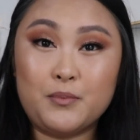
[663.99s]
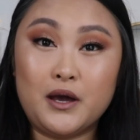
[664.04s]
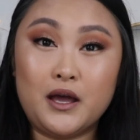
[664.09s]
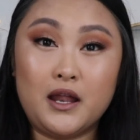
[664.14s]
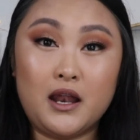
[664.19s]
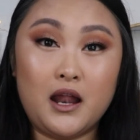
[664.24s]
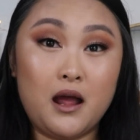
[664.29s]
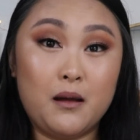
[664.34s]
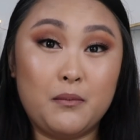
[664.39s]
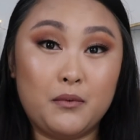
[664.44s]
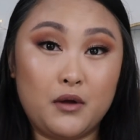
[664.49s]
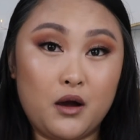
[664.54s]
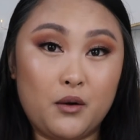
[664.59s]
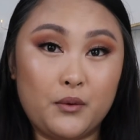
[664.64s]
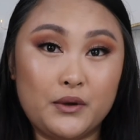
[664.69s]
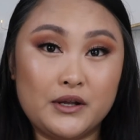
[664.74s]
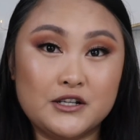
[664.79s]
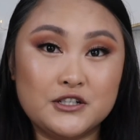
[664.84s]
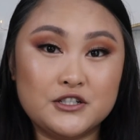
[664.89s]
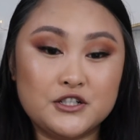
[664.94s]
but I'm
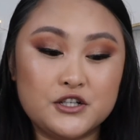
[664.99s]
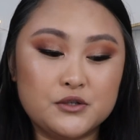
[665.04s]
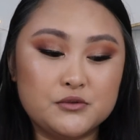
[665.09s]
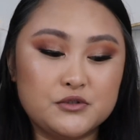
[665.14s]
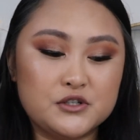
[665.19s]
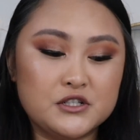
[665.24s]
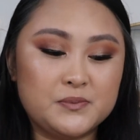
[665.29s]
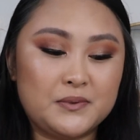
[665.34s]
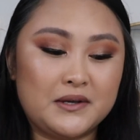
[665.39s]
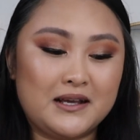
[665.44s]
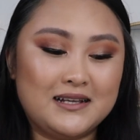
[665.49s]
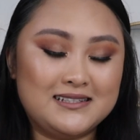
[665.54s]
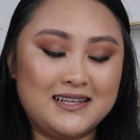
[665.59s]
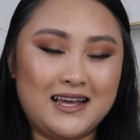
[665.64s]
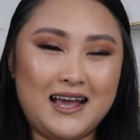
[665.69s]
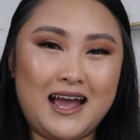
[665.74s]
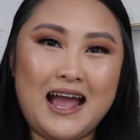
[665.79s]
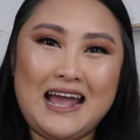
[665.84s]
going to, just because